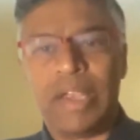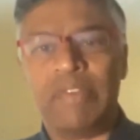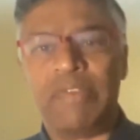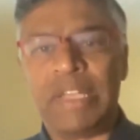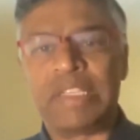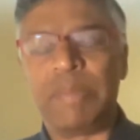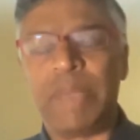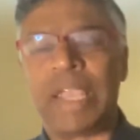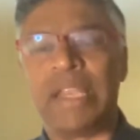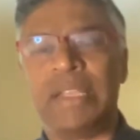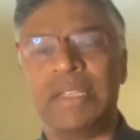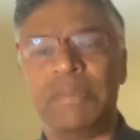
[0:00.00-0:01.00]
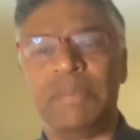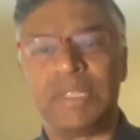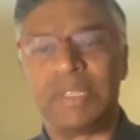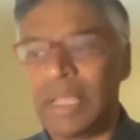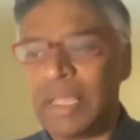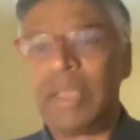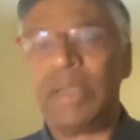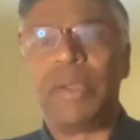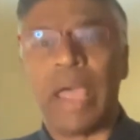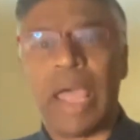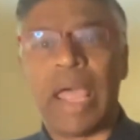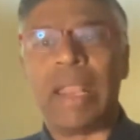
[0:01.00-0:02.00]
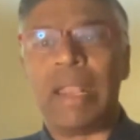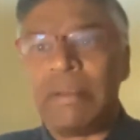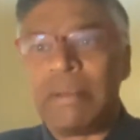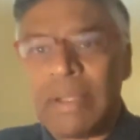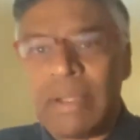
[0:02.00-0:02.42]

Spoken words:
defense mechanisms, and